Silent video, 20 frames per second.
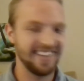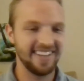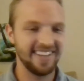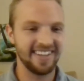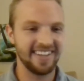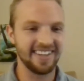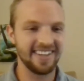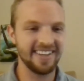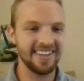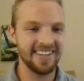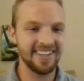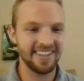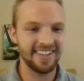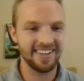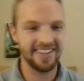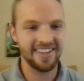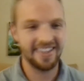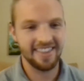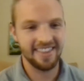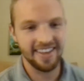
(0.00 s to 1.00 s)
Good,
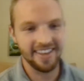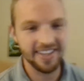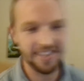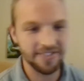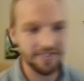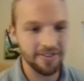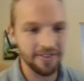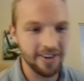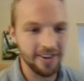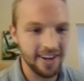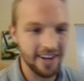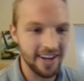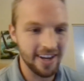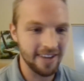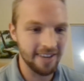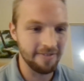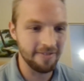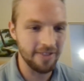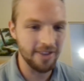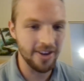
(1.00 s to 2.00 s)
good. Thanks for
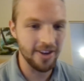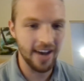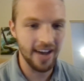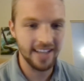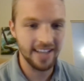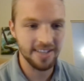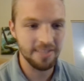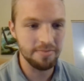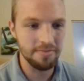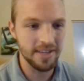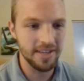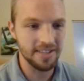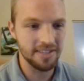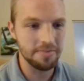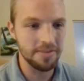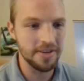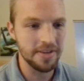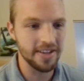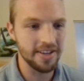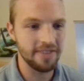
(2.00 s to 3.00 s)
asking me
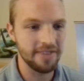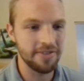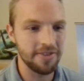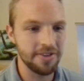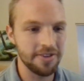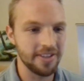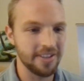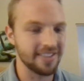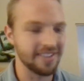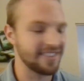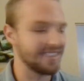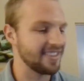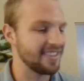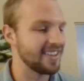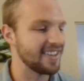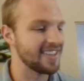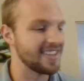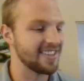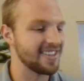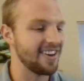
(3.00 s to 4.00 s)
to be interviewed.
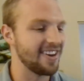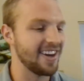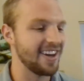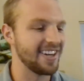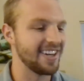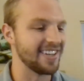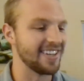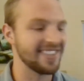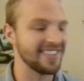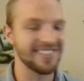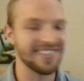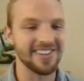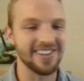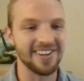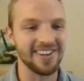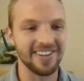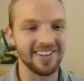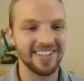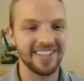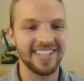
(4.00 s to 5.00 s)
It's an honor.
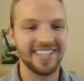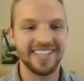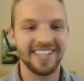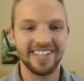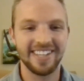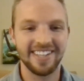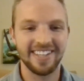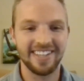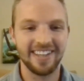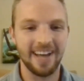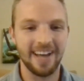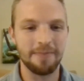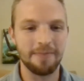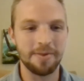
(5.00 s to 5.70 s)
So happy to